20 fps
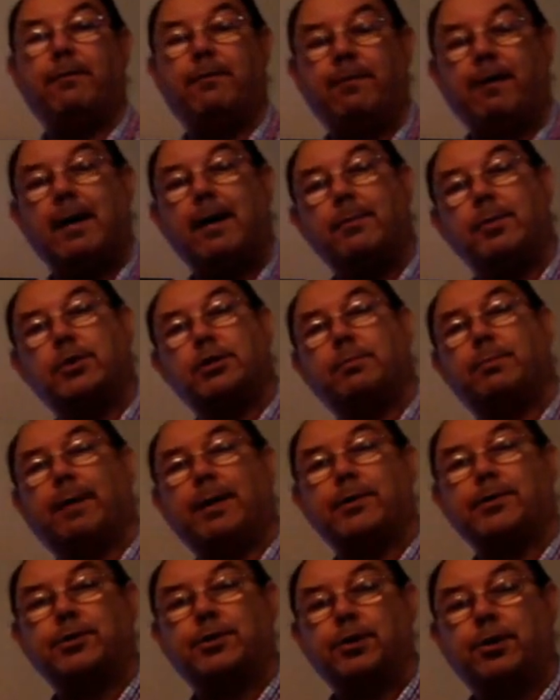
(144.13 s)
fibres to
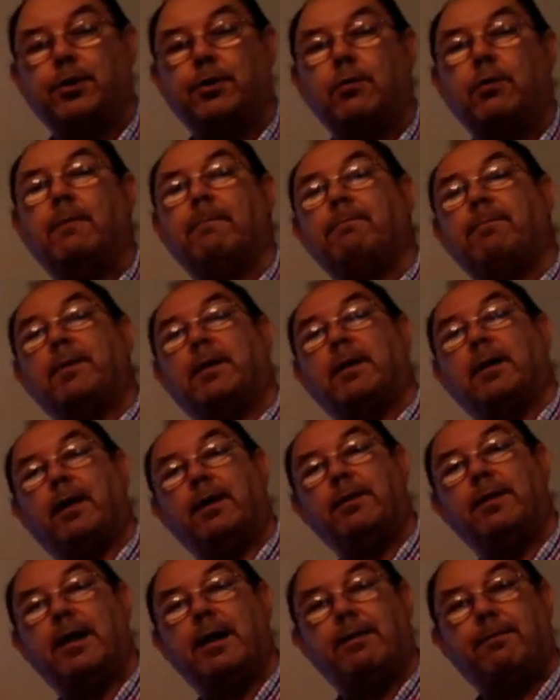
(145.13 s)
pass through,
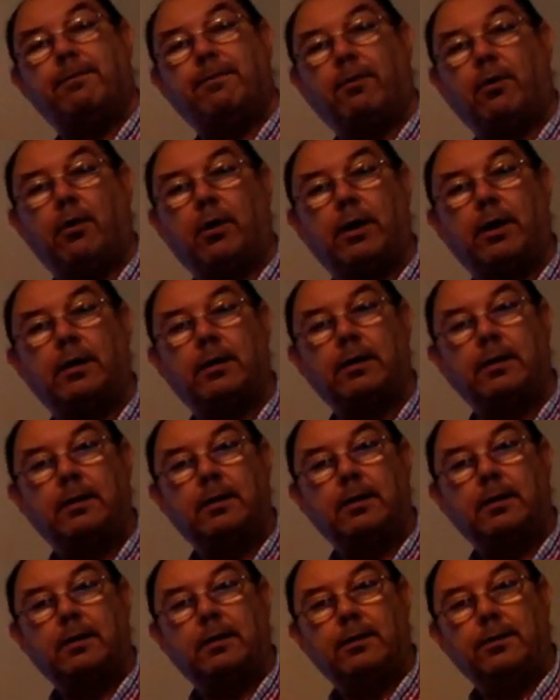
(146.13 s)
and therefore
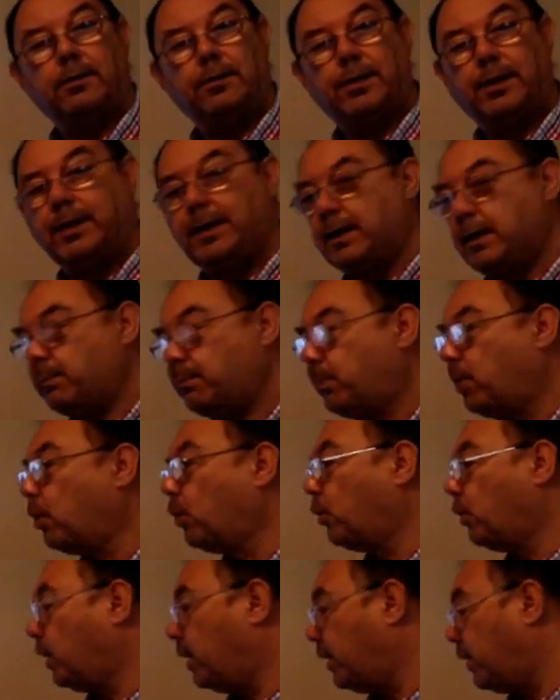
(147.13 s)
the
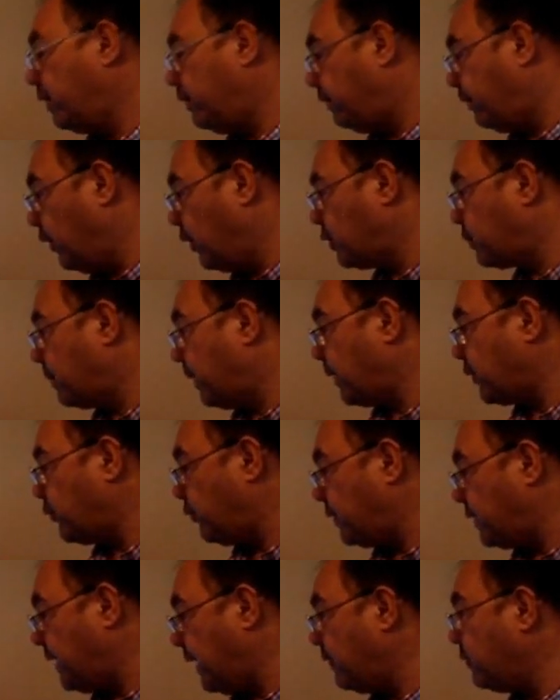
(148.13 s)
poorer the first pass
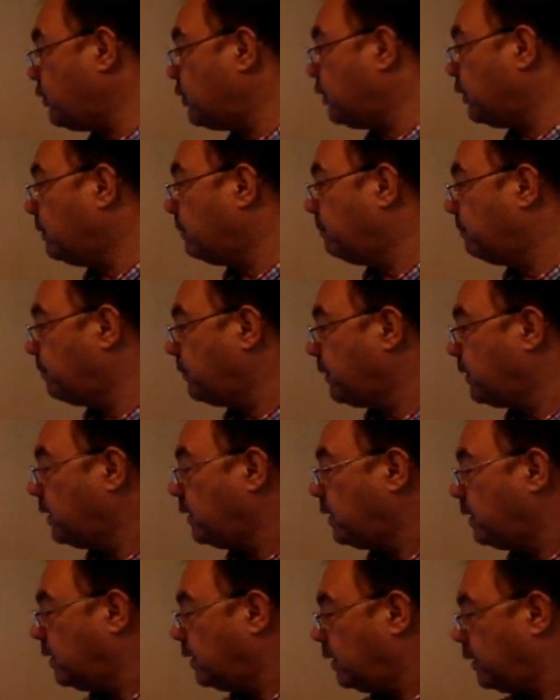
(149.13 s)
retention.
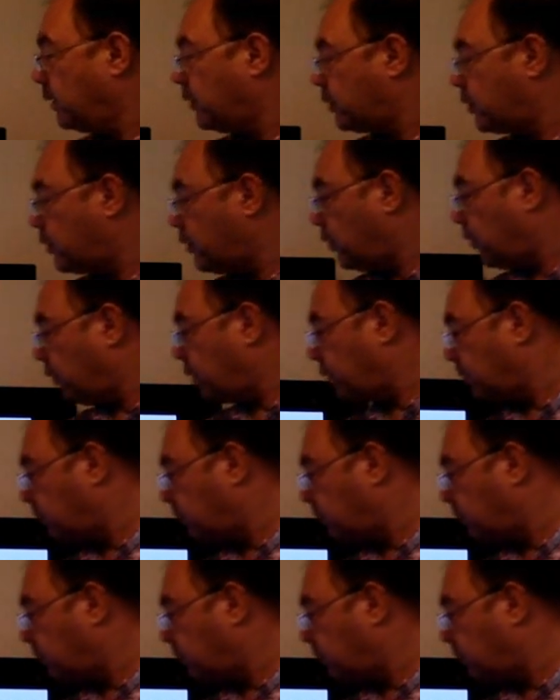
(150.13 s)
So